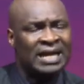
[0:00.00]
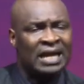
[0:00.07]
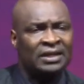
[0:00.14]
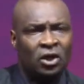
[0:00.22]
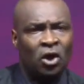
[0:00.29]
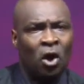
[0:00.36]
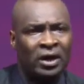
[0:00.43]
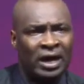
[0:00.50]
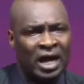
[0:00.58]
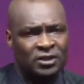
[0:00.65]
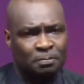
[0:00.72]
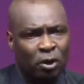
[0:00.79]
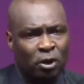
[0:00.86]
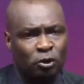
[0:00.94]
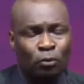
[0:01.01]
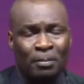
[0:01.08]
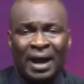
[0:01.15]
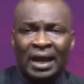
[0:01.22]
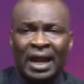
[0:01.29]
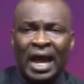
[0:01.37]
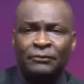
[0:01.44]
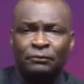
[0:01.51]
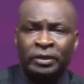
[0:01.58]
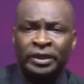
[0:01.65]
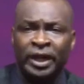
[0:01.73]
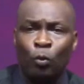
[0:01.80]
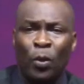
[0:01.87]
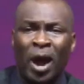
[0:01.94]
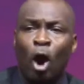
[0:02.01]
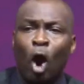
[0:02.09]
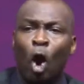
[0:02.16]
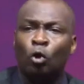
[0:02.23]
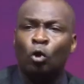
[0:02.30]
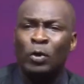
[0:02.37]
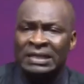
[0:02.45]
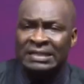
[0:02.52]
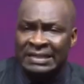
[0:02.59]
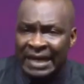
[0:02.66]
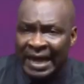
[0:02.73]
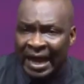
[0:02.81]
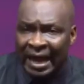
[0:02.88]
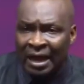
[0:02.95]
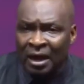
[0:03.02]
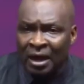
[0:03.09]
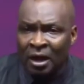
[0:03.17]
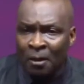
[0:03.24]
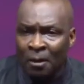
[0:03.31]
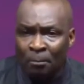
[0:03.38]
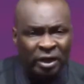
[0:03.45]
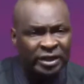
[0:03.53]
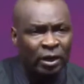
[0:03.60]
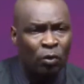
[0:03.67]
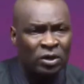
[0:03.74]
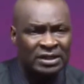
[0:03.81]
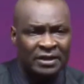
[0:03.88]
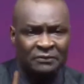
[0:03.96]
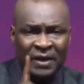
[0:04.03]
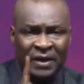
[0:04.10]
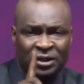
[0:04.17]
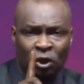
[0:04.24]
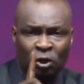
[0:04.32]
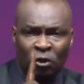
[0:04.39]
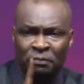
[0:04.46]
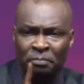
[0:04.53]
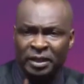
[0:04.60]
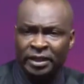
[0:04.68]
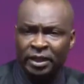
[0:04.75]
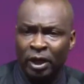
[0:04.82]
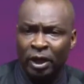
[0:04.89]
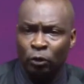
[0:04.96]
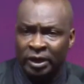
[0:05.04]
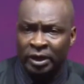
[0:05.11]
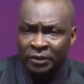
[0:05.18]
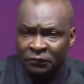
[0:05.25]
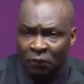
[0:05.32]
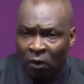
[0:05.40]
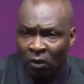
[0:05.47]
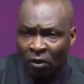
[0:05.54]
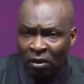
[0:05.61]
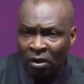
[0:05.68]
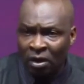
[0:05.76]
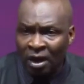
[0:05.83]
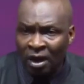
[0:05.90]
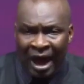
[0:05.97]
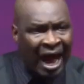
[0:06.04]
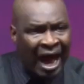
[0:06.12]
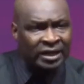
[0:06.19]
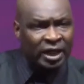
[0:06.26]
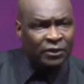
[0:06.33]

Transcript: that God has brought to my life today were always there, but there was a version of me they were looking for. And